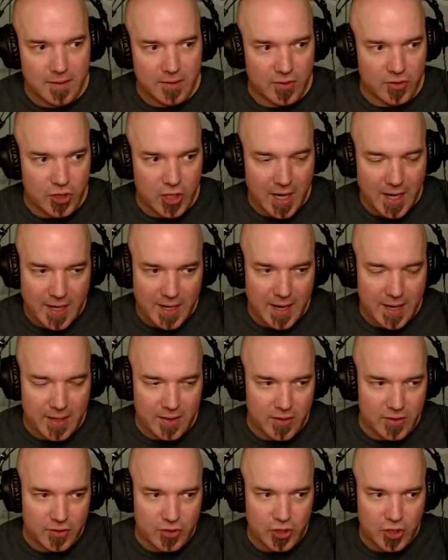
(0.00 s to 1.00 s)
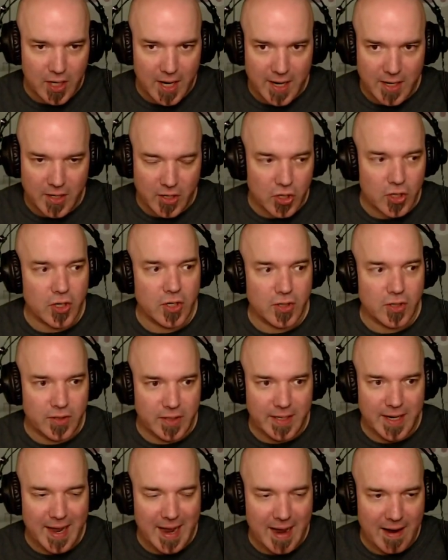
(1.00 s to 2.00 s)
They're trying
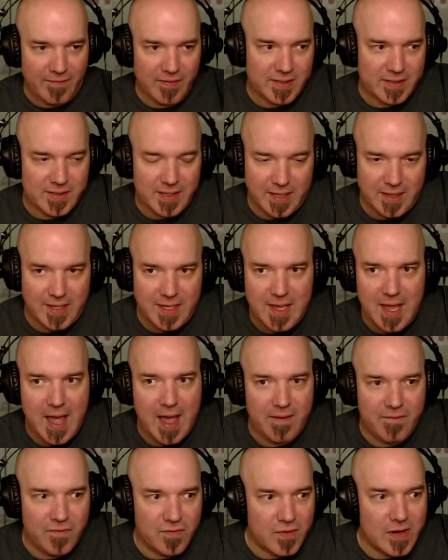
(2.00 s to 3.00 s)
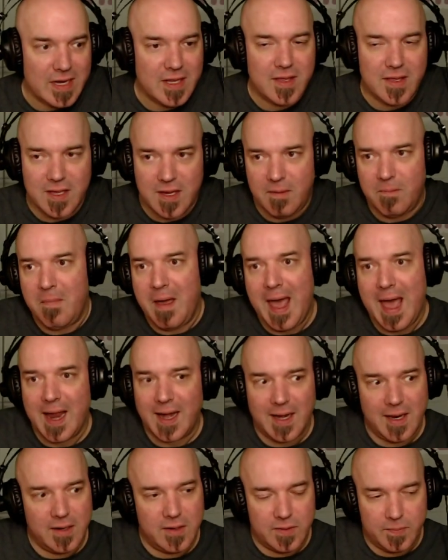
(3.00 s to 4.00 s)
currently to have this like the everything
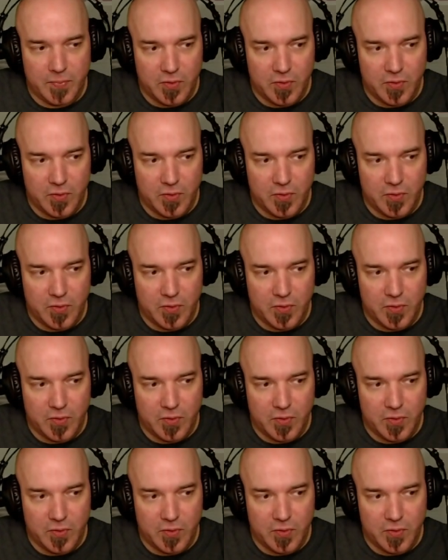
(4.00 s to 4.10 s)
magnet,